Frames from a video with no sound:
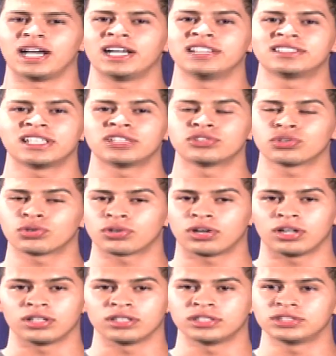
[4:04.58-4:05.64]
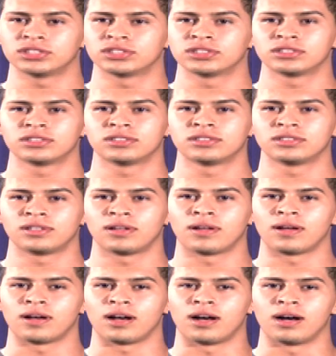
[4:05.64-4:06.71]
intend to go to college
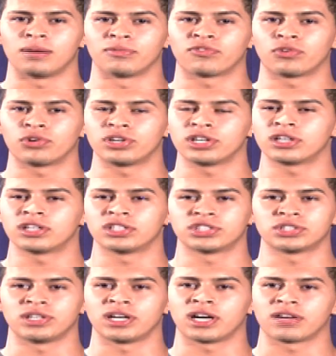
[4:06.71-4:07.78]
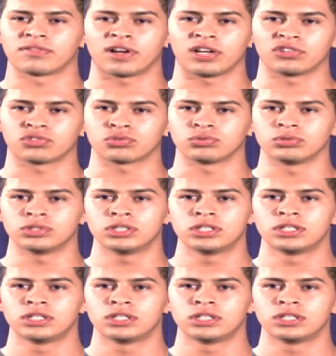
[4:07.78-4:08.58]
4 years straight out of high school.